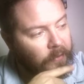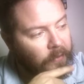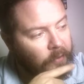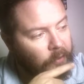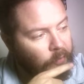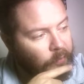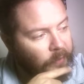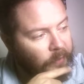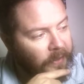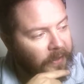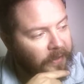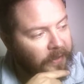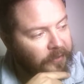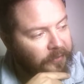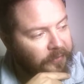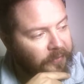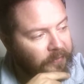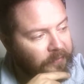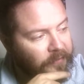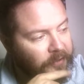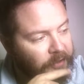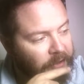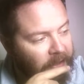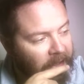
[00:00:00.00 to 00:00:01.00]
combination
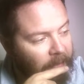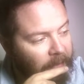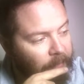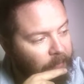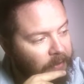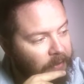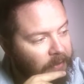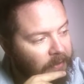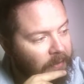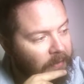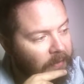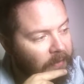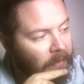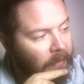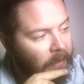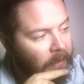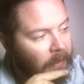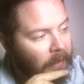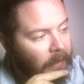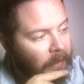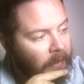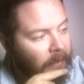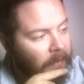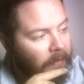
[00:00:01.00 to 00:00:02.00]
of shapes, and
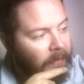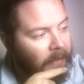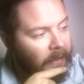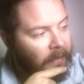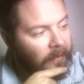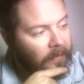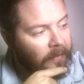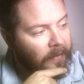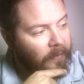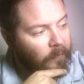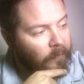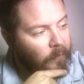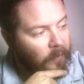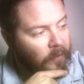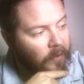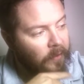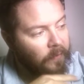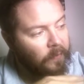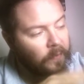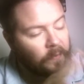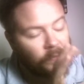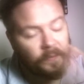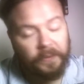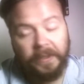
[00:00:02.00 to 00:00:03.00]
that they will
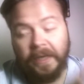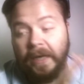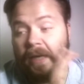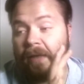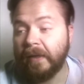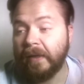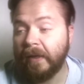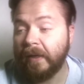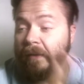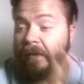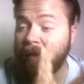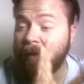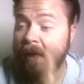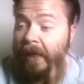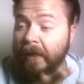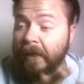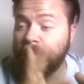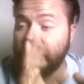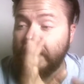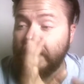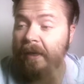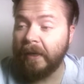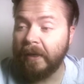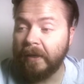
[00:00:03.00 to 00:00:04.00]
go, oh yeah,
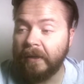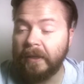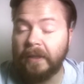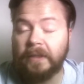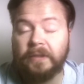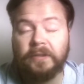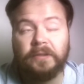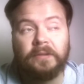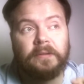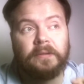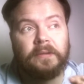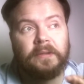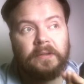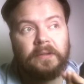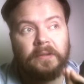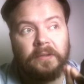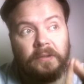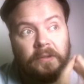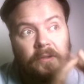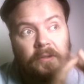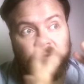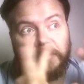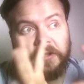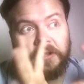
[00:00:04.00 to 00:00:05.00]
that let's
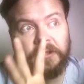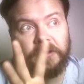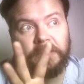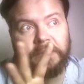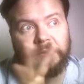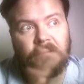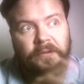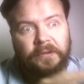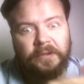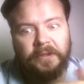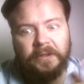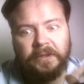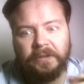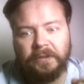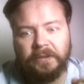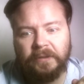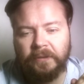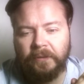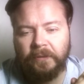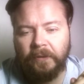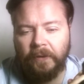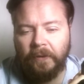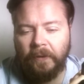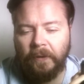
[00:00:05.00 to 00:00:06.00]
continue on this.
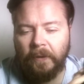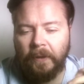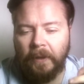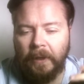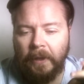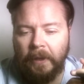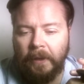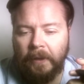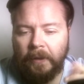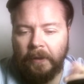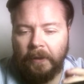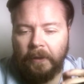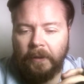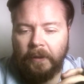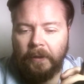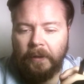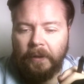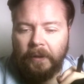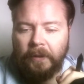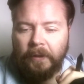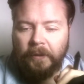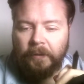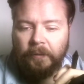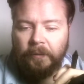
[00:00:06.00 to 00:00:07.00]

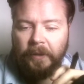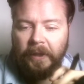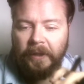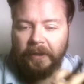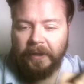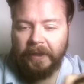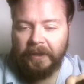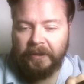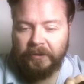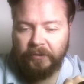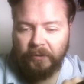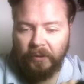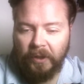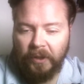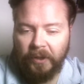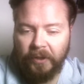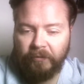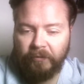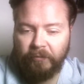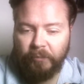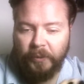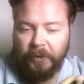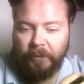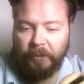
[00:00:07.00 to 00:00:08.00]
And that's a lot
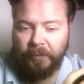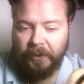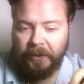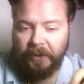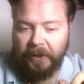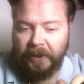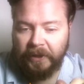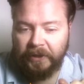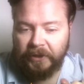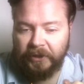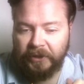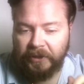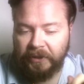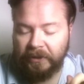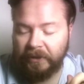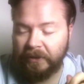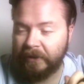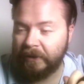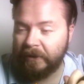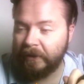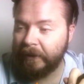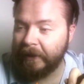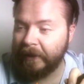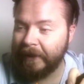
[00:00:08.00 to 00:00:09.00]
of pre-production
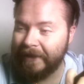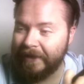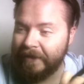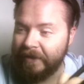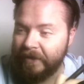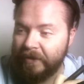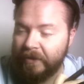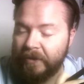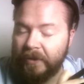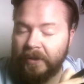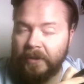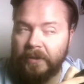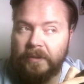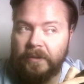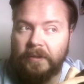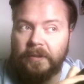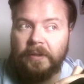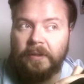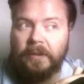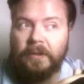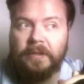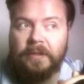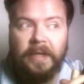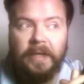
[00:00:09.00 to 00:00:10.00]
is
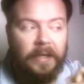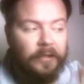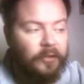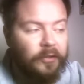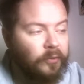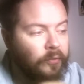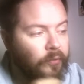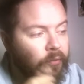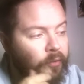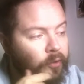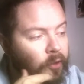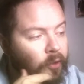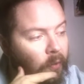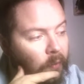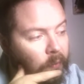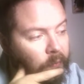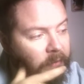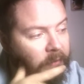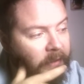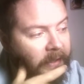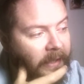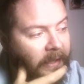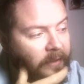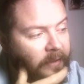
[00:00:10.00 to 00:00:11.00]
that you
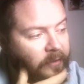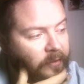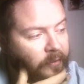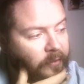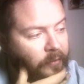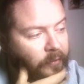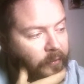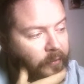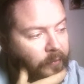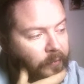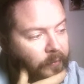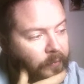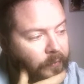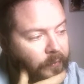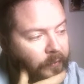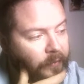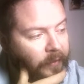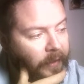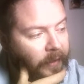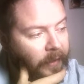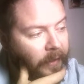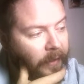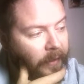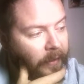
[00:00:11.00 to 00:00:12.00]
don't get to do
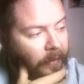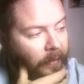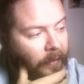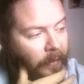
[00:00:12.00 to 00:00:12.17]
the